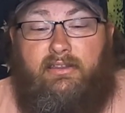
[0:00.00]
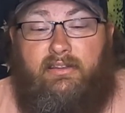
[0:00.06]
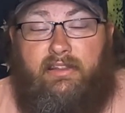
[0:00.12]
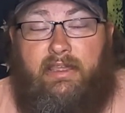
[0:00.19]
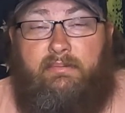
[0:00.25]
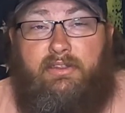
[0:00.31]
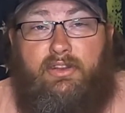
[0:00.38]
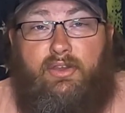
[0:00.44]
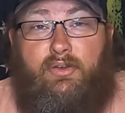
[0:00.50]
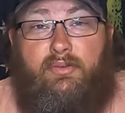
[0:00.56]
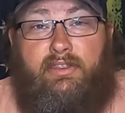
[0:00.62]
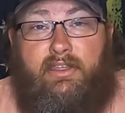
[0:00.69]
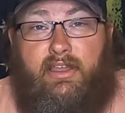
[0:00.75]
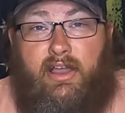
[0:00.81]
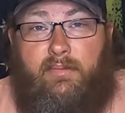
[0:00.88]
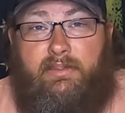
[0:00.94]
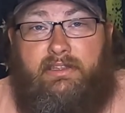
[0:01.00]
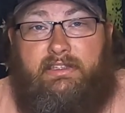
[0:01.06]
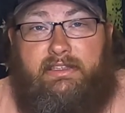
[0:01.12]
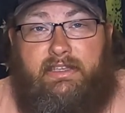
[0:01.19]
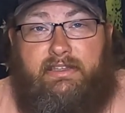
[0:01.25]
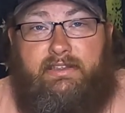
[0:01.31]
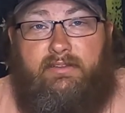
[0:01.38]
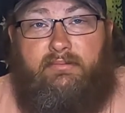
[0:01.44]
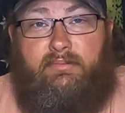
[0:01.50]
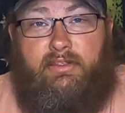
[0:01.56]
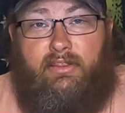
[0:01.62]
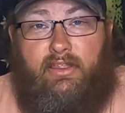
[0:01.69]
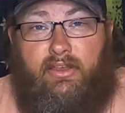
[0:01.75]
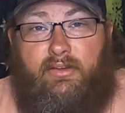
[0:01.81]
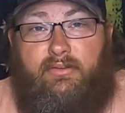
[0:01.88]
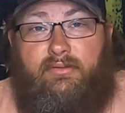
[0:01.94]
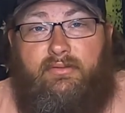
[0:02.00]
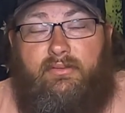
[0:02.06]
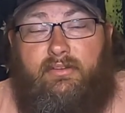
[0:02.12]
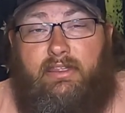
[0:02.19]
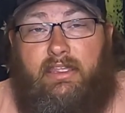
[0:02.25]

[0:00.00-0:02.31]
let me know in the comment section below,